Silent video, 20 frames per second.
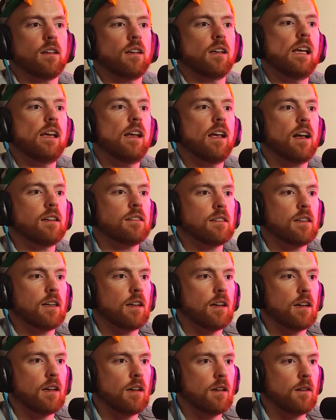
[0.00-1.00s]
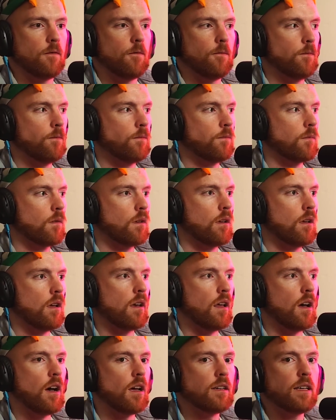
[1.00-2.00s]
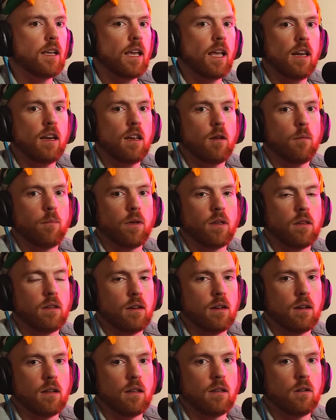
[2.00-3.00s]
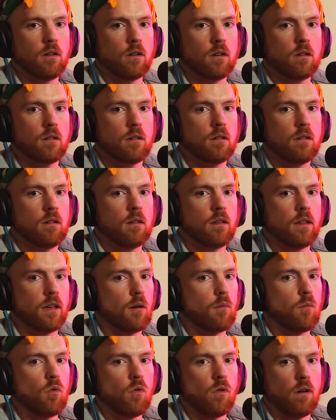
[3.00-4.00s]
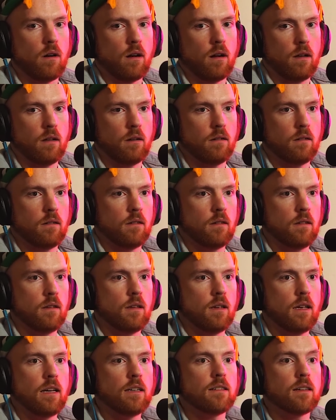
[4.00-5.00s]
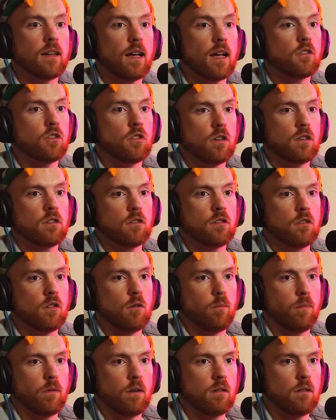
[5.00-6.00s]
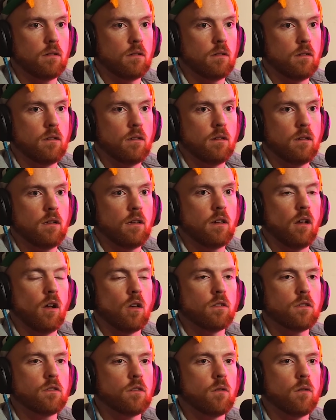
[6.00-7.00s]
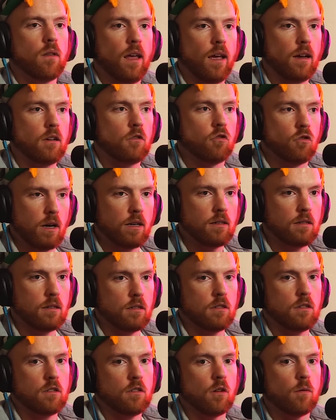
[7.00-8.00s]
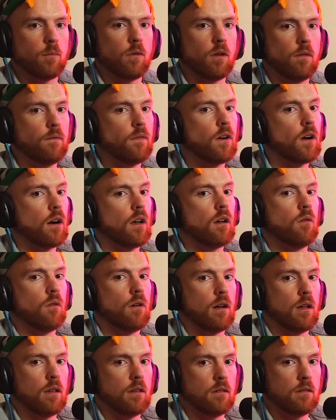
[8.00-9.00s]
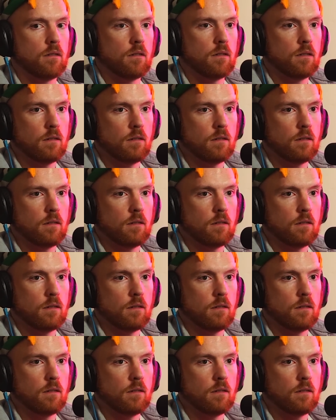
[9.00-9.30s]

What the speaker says: He has like an uncanny ability to look like a moron. He's not just stupid. He also like dresses stupid very well.